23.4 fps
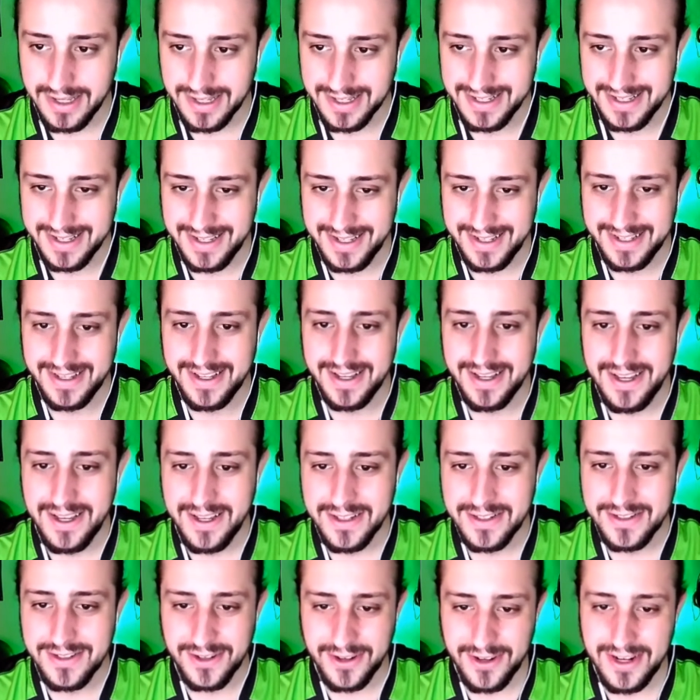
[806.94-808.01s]

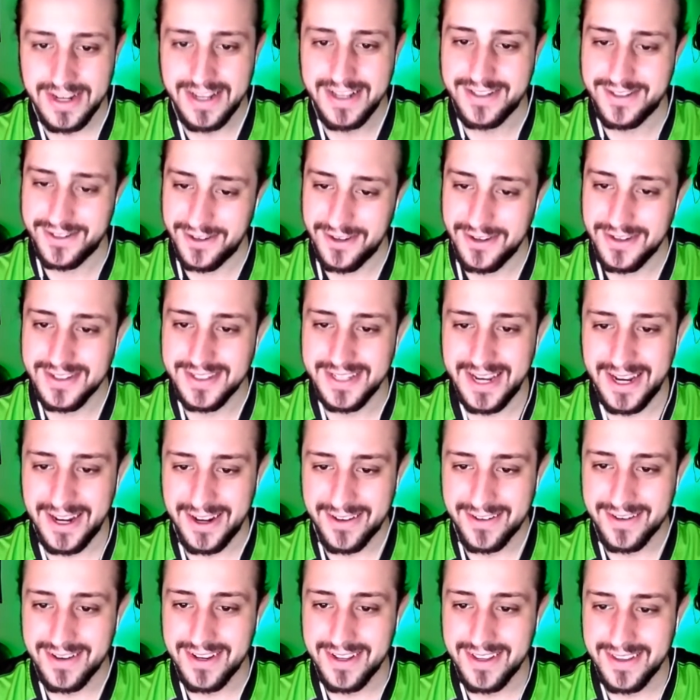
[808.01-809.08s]
It turns
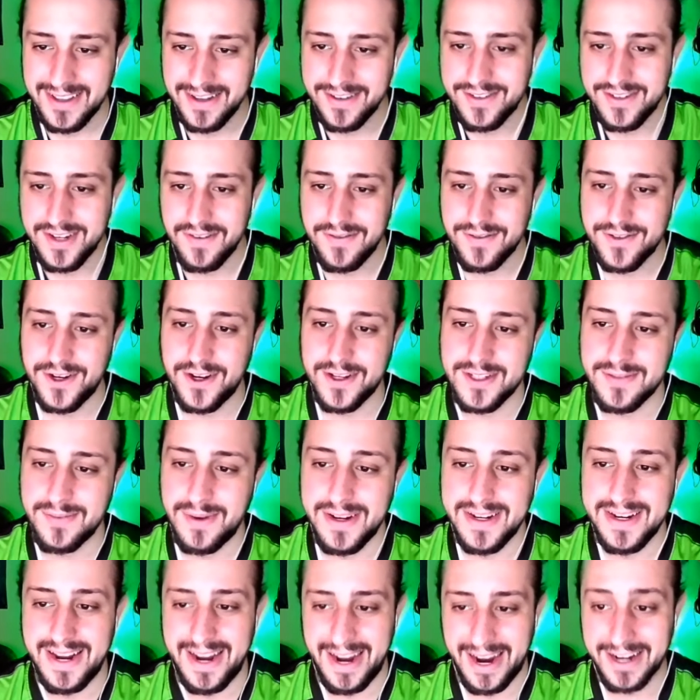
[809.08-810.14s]
out that Jeff Johns
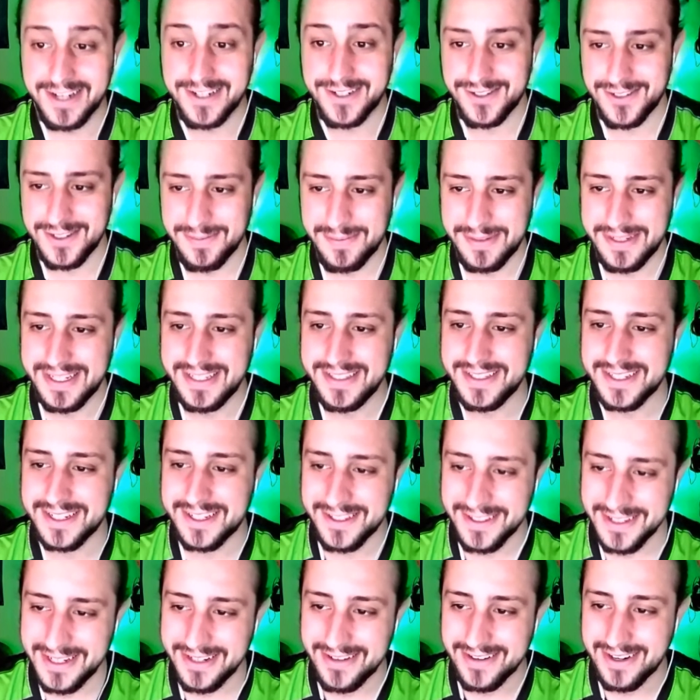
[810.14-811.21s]
might actually be in the
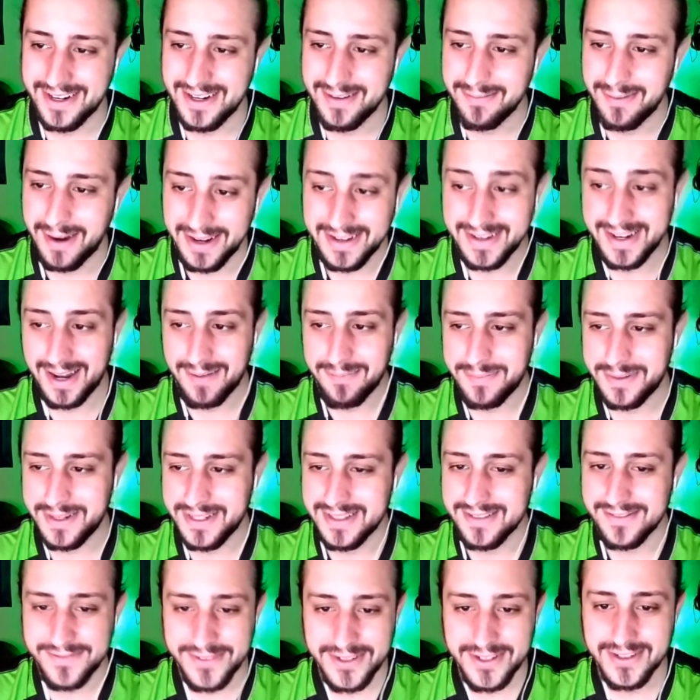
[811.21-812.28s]
clear. It might not be
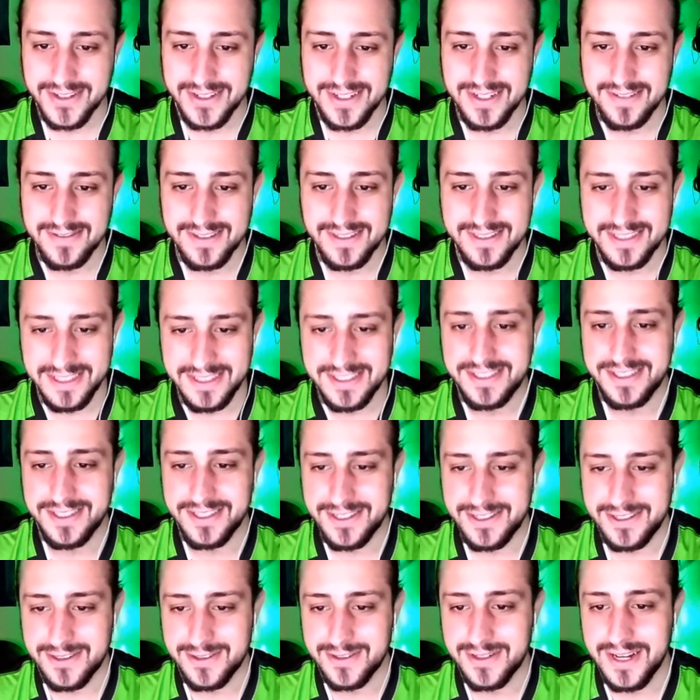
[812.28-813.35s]
the villain of the
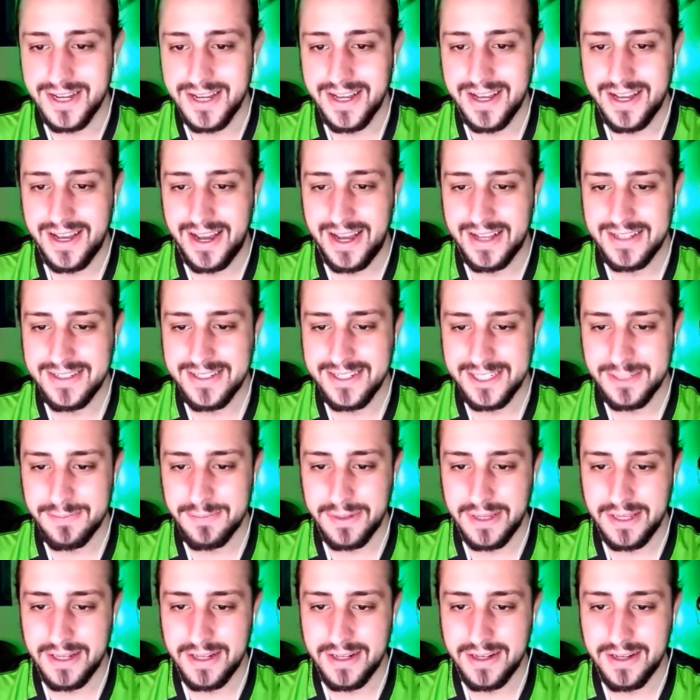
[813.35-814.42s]
DCU as he's
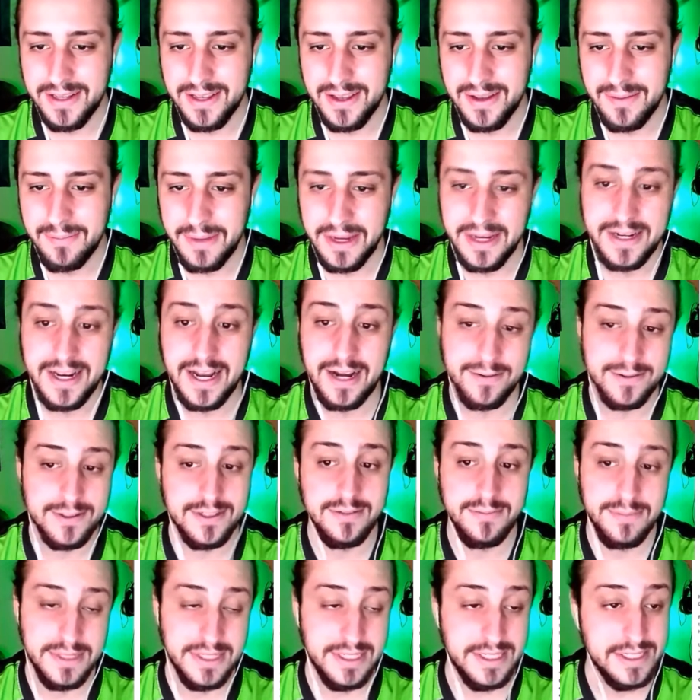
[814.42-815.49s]
been made out
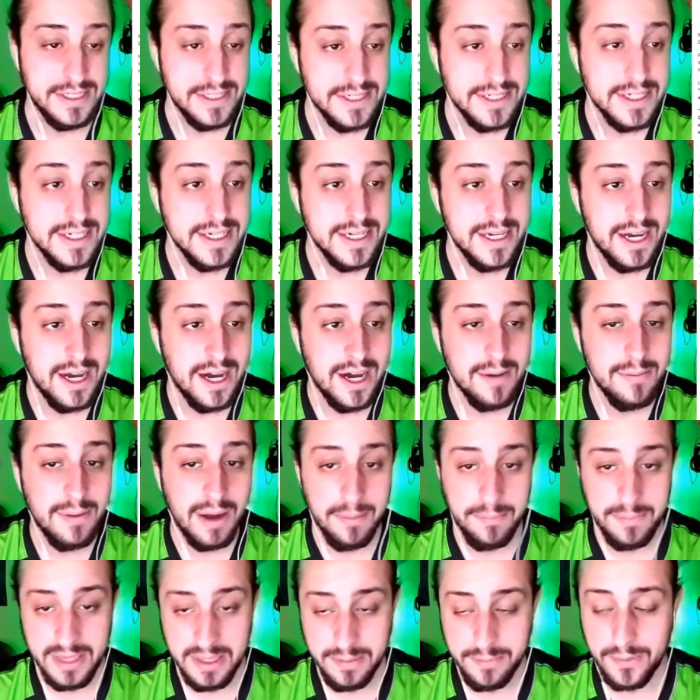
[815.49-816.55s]
to be
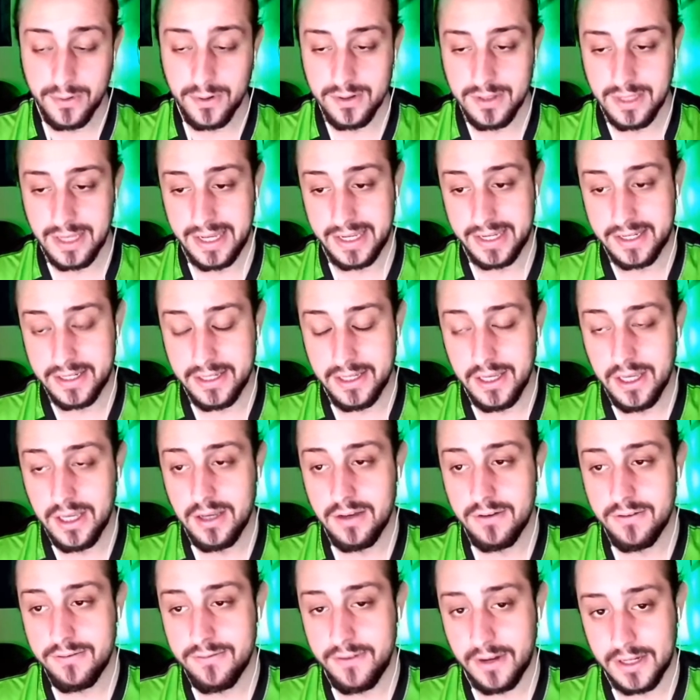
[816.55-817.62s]
by people like
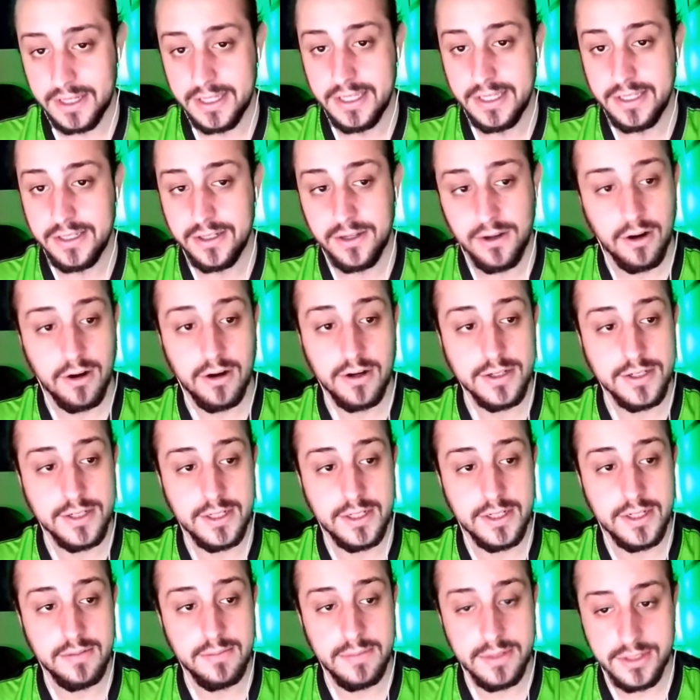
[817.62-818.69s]
fucking
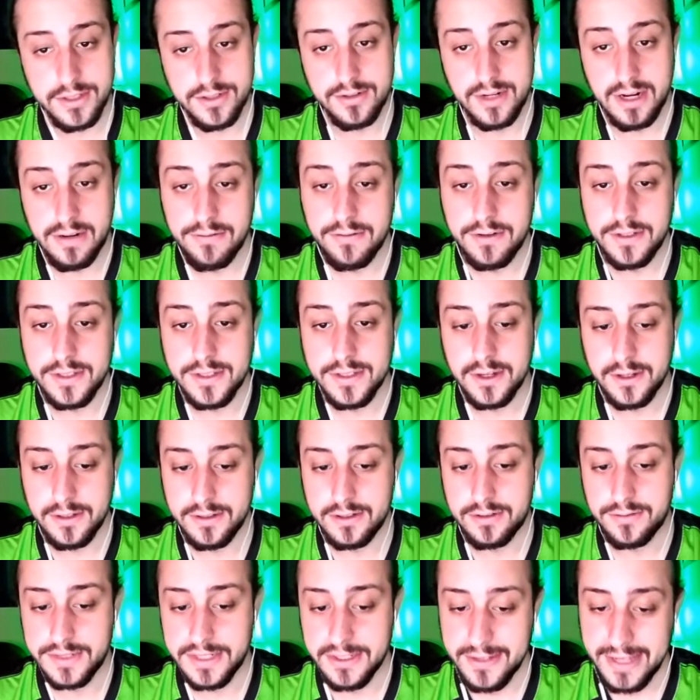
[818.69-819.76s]
Garza and Mr. Everett's on
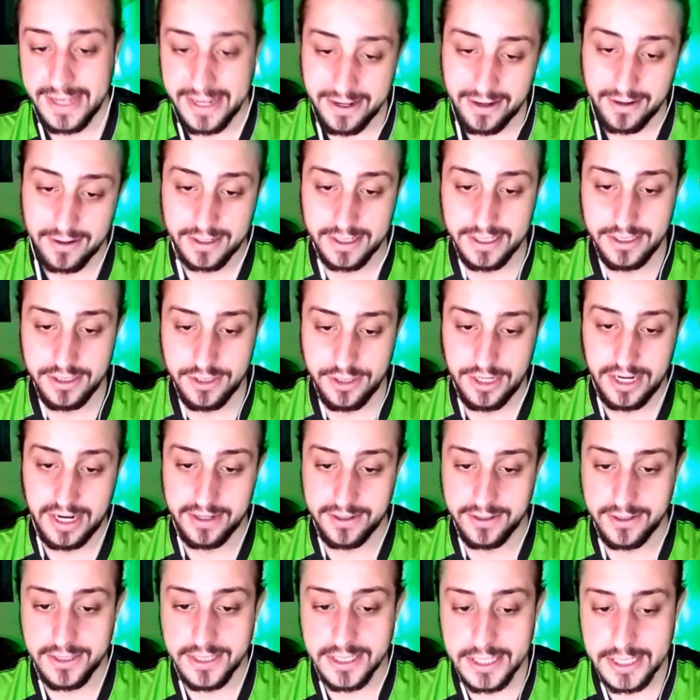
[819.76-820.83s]
the Real Anarchy
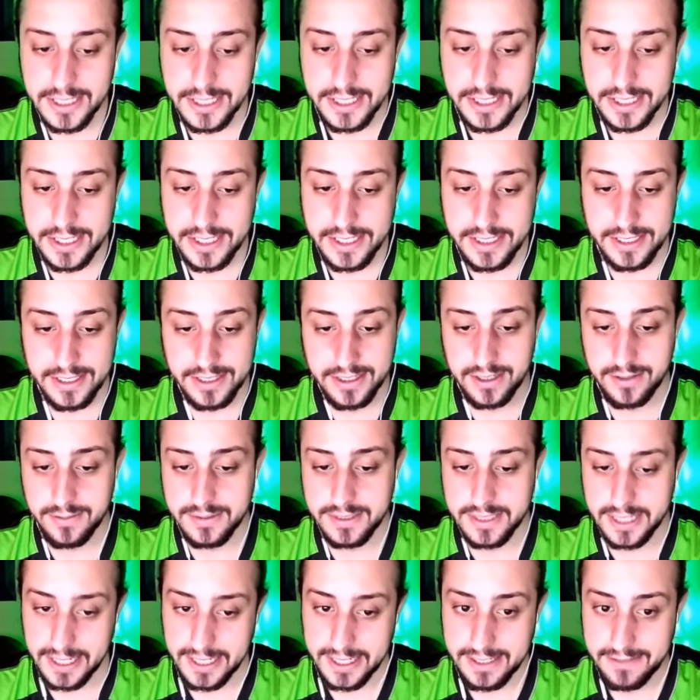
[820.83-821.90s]
channel. You know what I'm
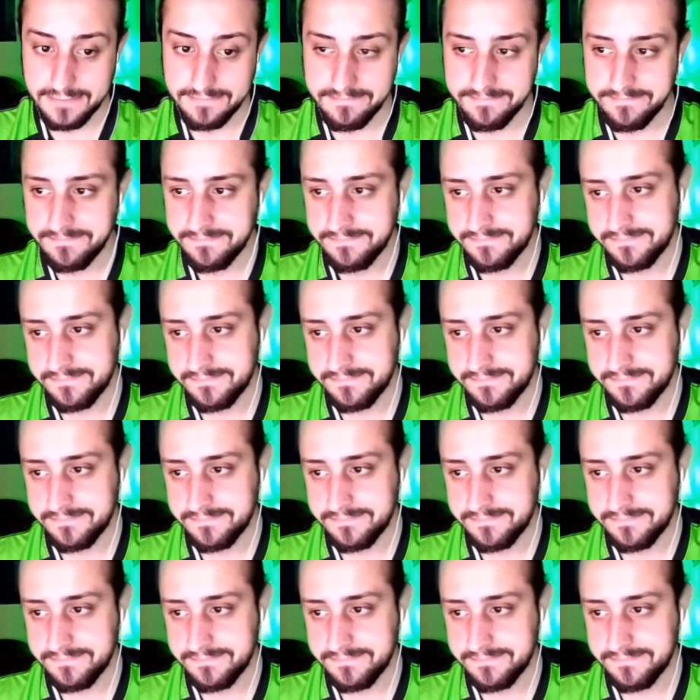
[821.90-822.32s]
saying?